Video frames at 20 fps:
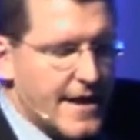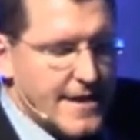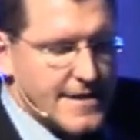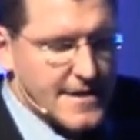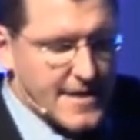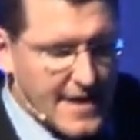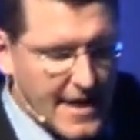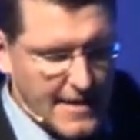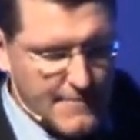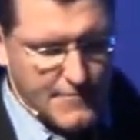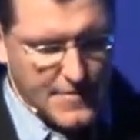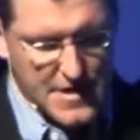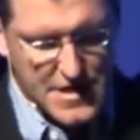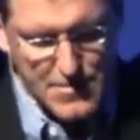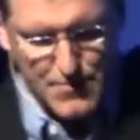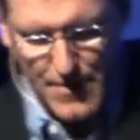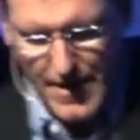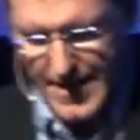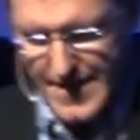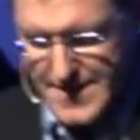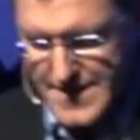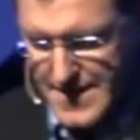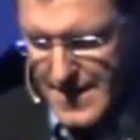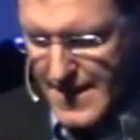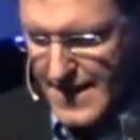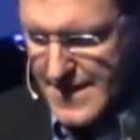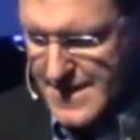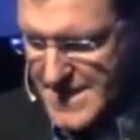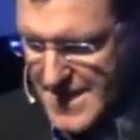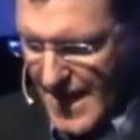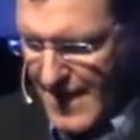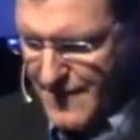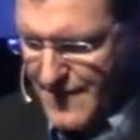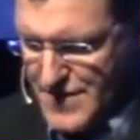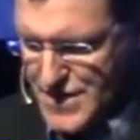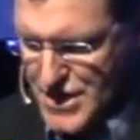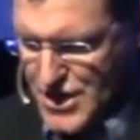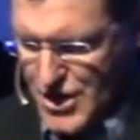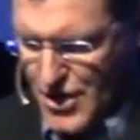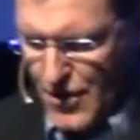to keep this place safe and
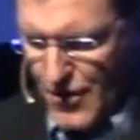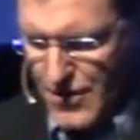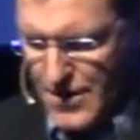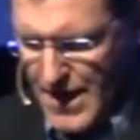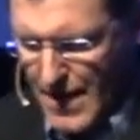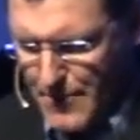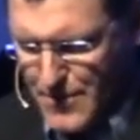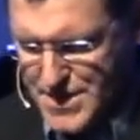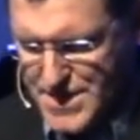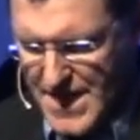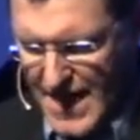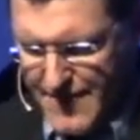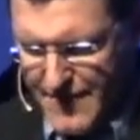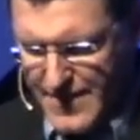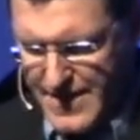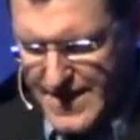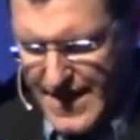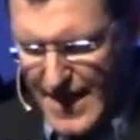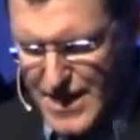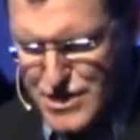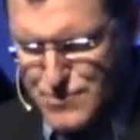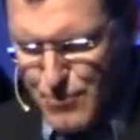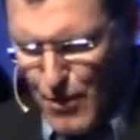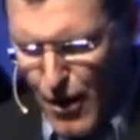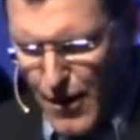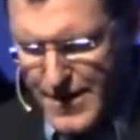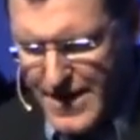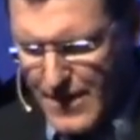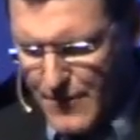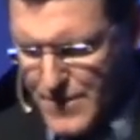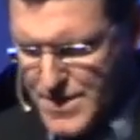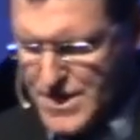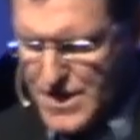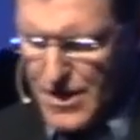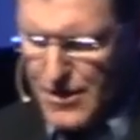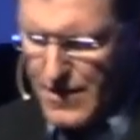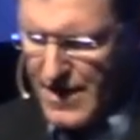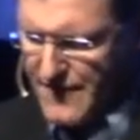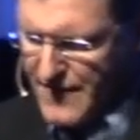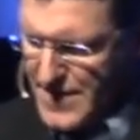secure. Number seven, guest parking was
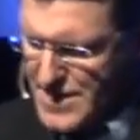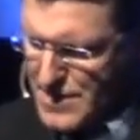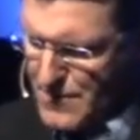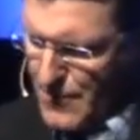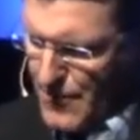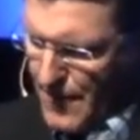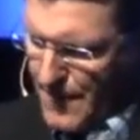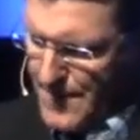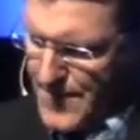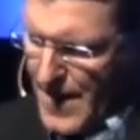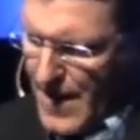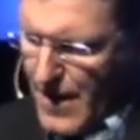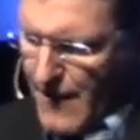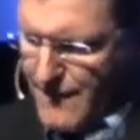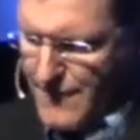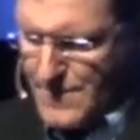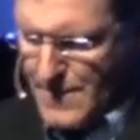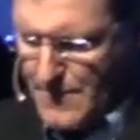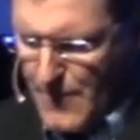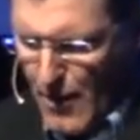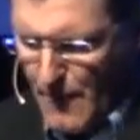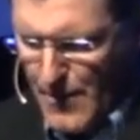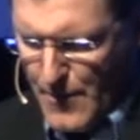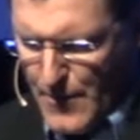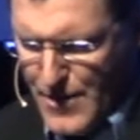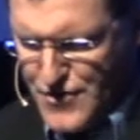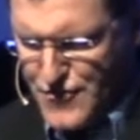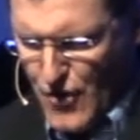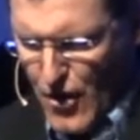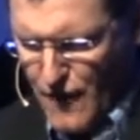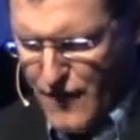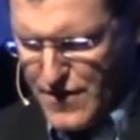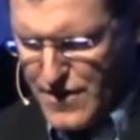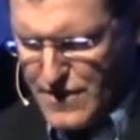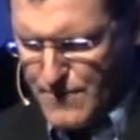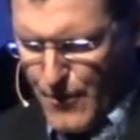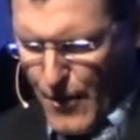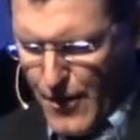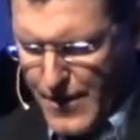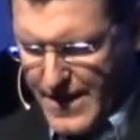clearly visible. From the moment we drove into the
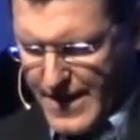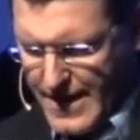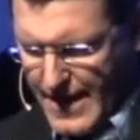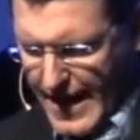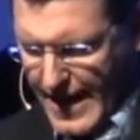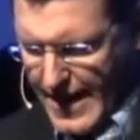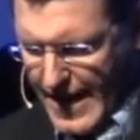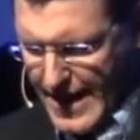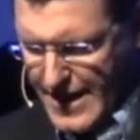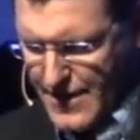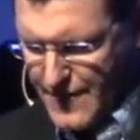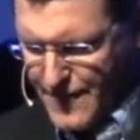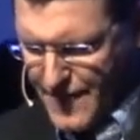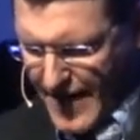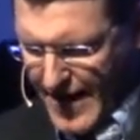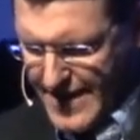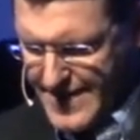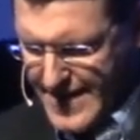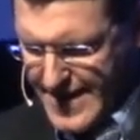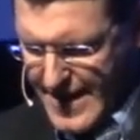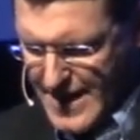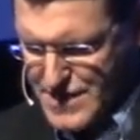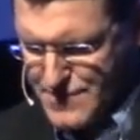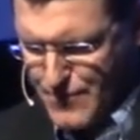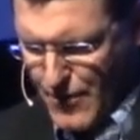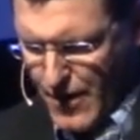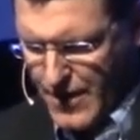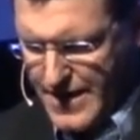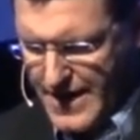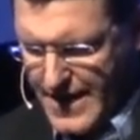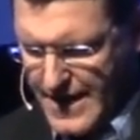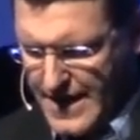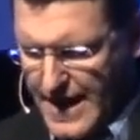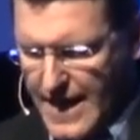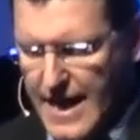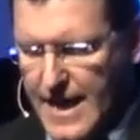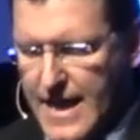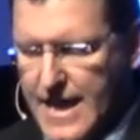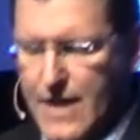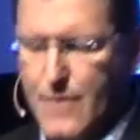parking lot, I could find the guest parking.
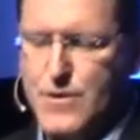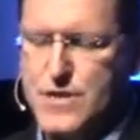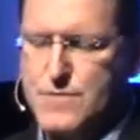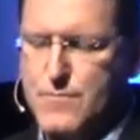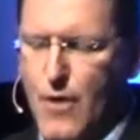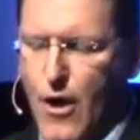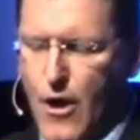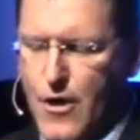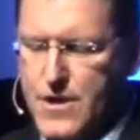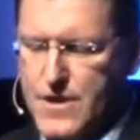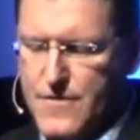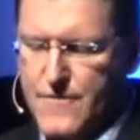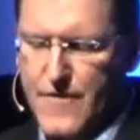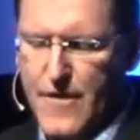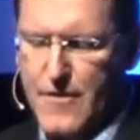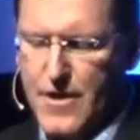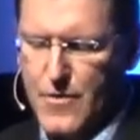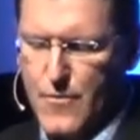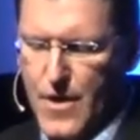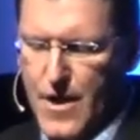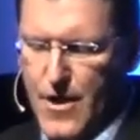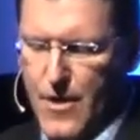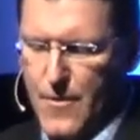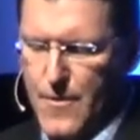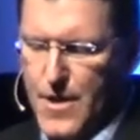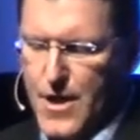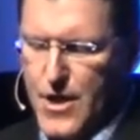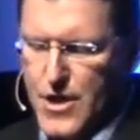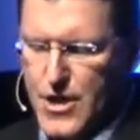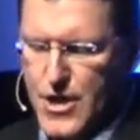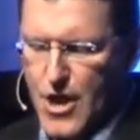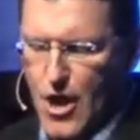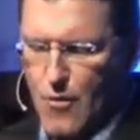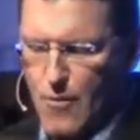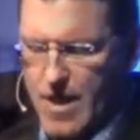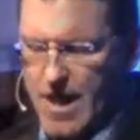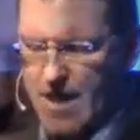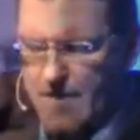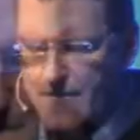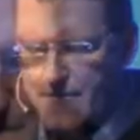It was marked very well. You know, we
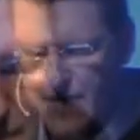have